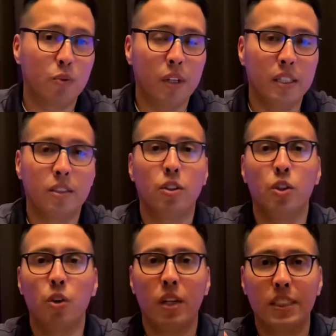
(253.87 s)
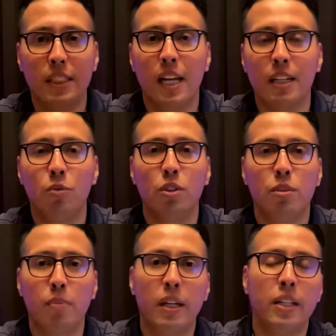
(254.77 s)
So you know exactly what you're
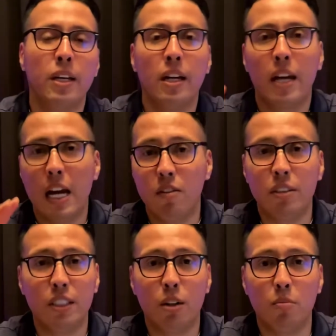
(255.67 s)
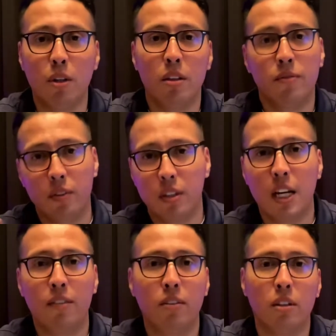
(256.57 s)
paying every single month for the life of the
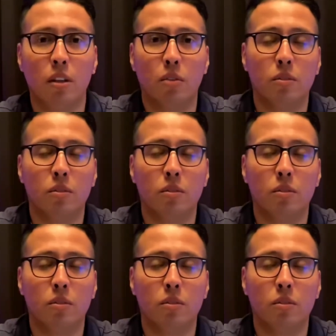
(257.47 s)
loan.